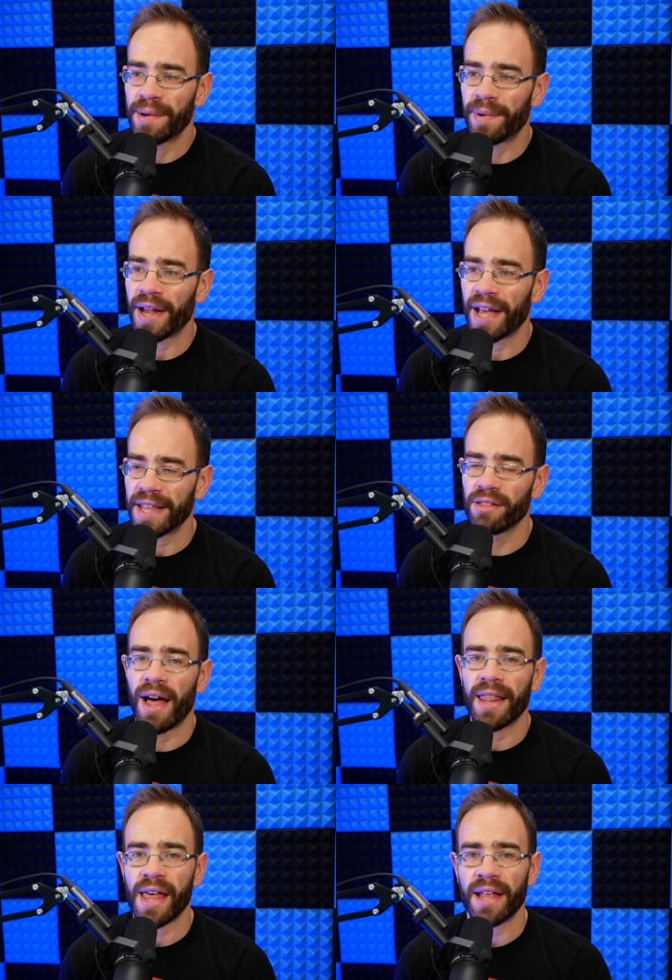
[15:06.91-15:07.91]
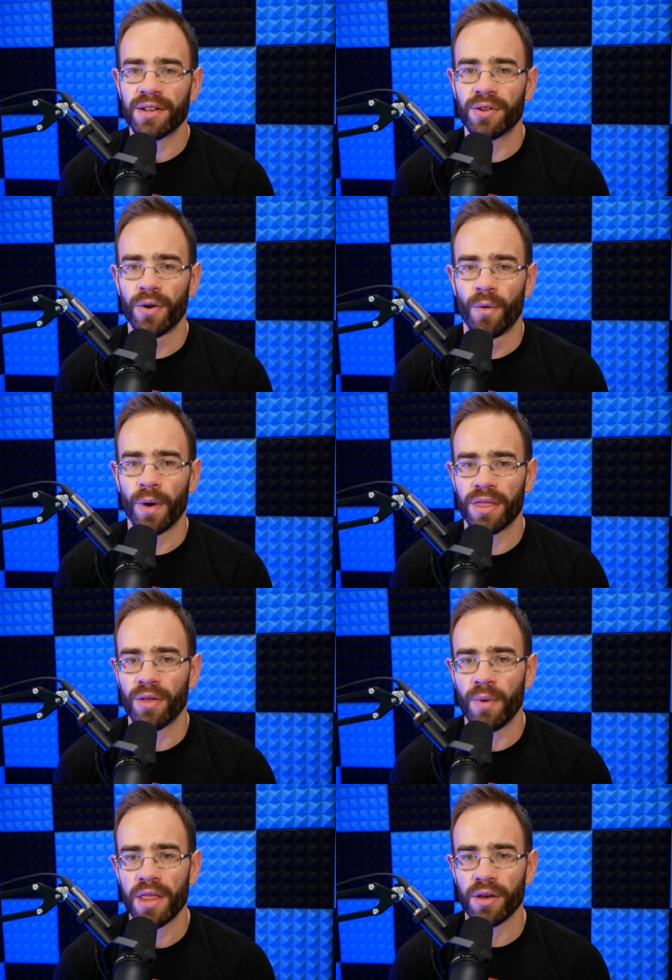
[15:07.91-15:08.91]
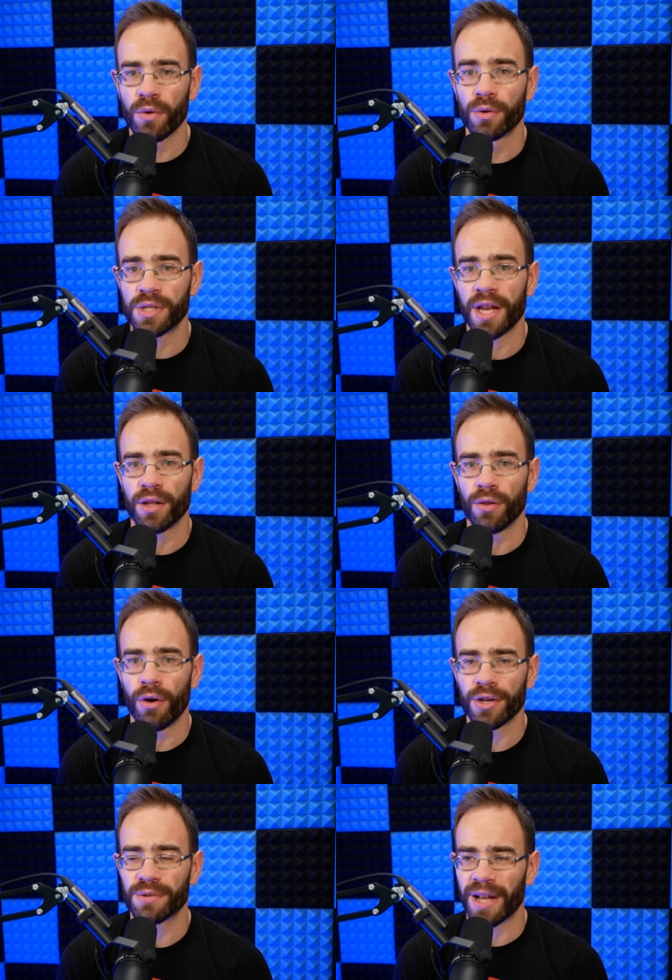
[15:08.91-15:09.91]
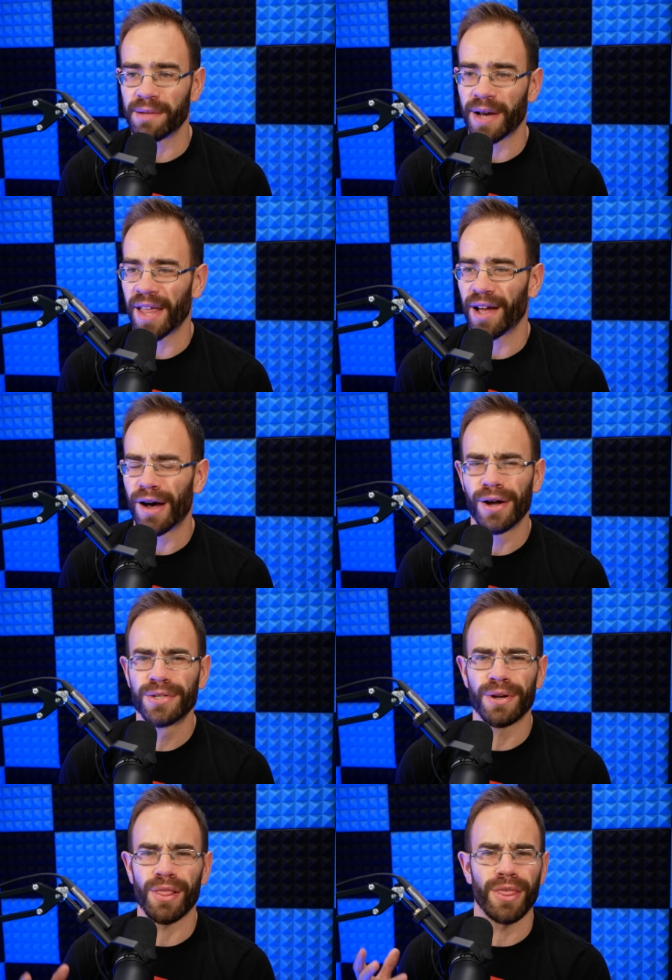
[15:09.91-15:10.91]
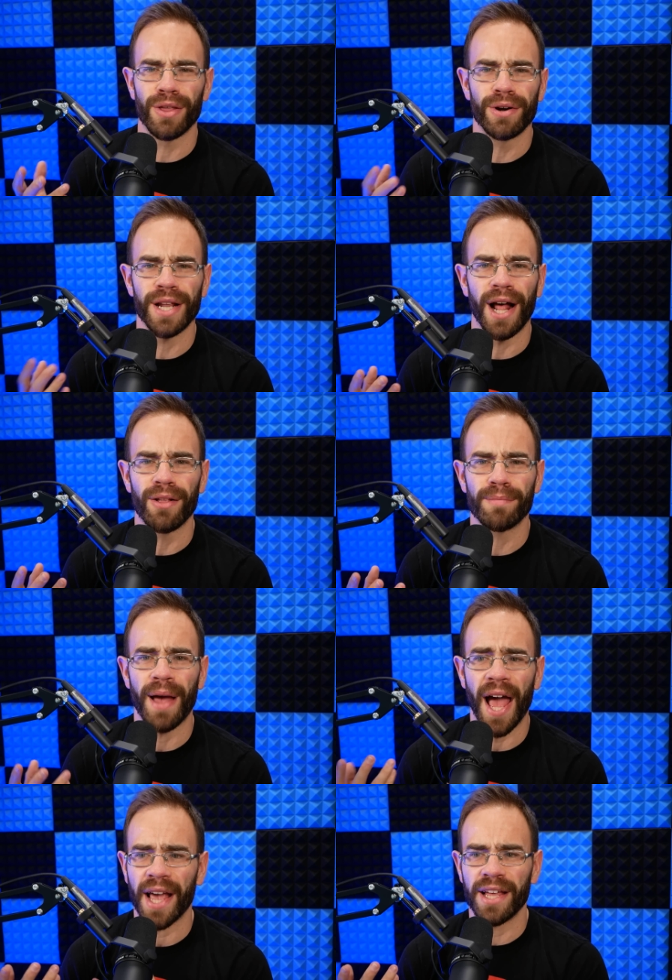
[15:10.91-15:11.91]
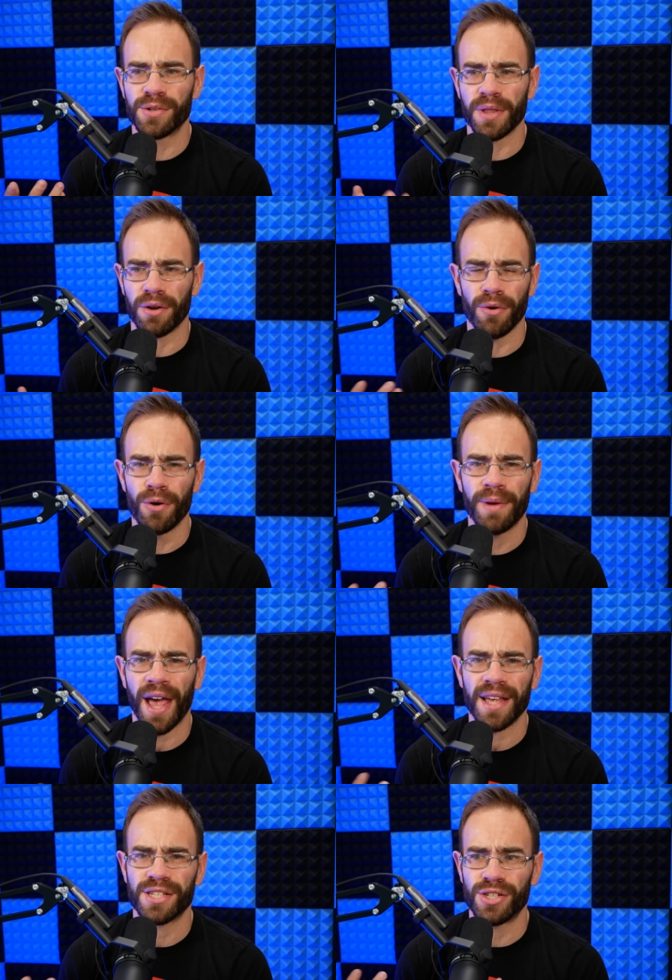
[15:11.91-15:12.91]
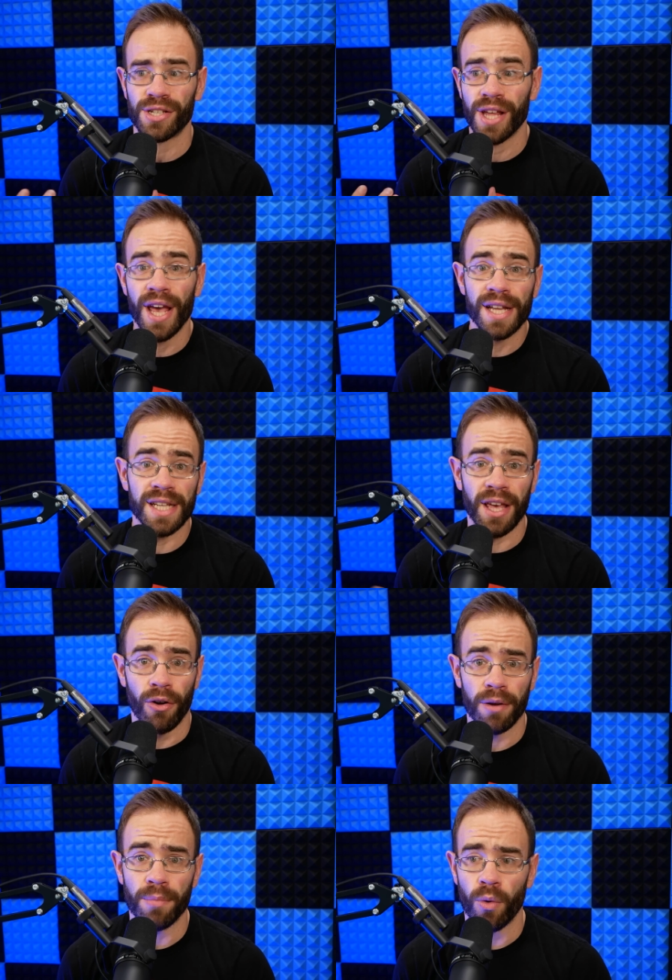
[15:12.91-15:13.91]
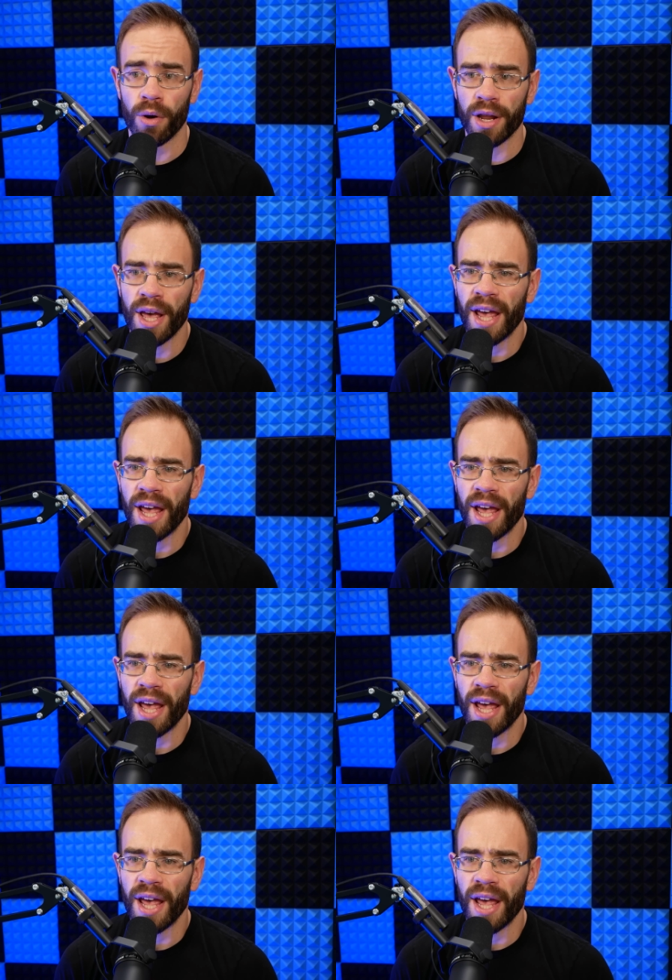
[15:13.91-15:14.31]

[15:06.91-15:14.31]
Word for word: But I think a lot of that had to do with the way that Google Stadia launched, where you had to buy like a one hundred thirty dollar package with a Chromecast just to get on board.